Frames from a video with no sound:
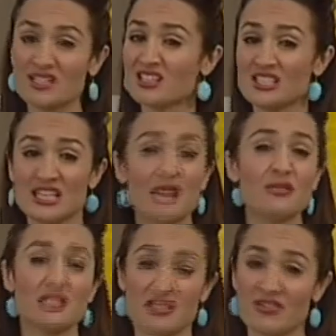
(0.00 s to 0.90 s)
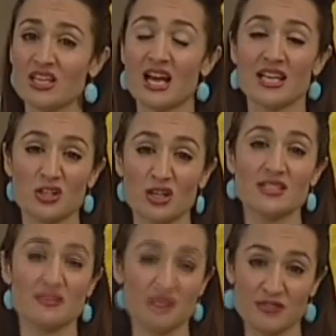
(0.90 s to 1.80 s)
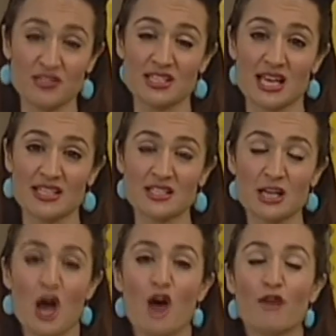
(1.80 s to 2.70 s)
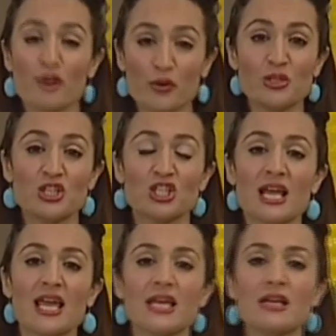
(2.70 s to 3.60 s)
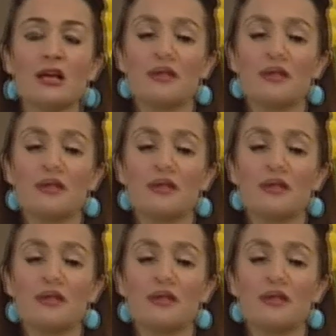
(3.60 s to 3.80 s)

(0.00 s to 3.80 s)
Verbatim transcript: I'm going to tell you it's $79.50 for a machine